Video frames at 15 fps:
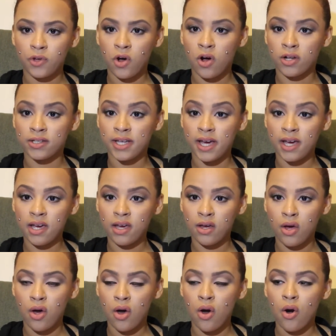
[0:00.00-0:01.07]
all day?
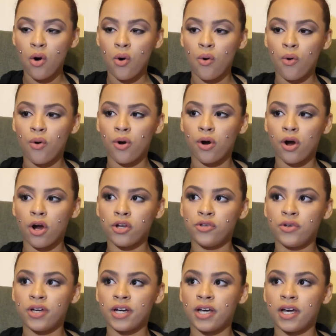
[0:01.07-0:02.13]
Or are you
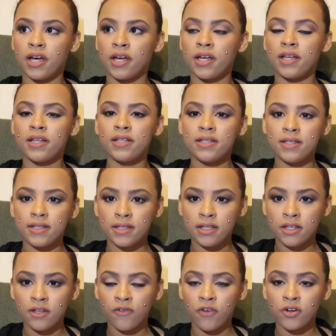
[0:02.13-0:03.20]
going to,
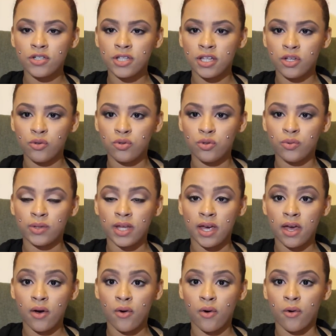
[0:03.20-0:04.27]
the first thing you do when they
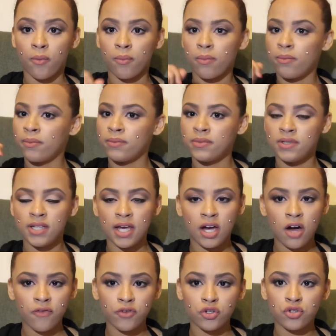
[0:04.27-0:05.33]
get home, take
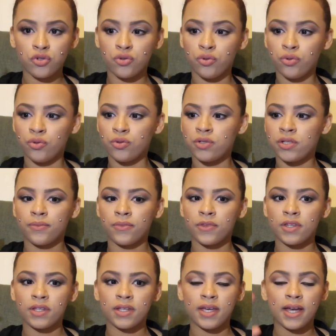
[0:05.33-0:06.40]
off your shoes,
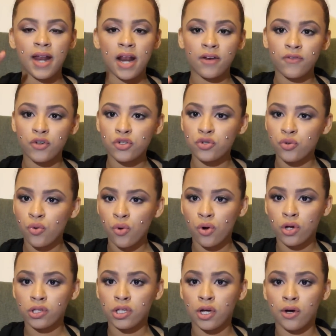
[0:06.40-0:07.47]
get out of your school
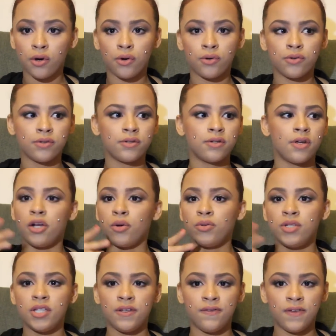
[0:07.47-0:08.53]
clothes, no
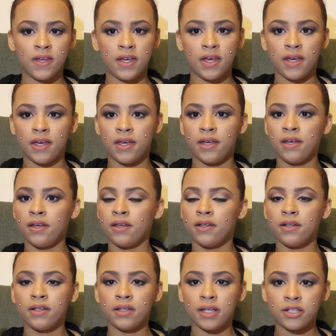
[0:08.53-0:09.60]
TV,
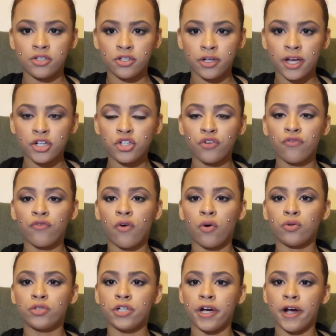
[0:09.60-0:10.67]
let's look at your
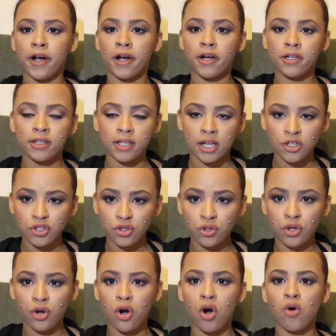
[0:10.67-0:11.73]
folder, let's do
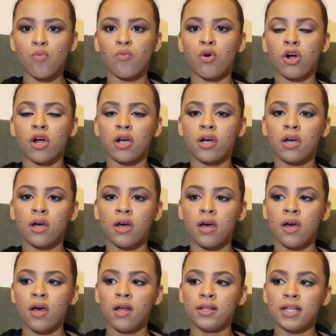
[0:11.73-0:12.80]
your homework,
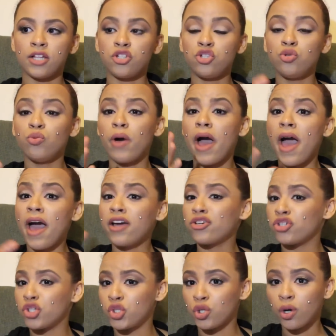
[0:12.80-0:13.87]
let's do
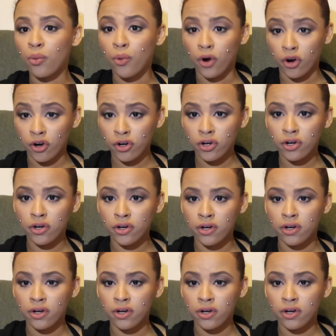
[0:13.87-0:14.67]
extra work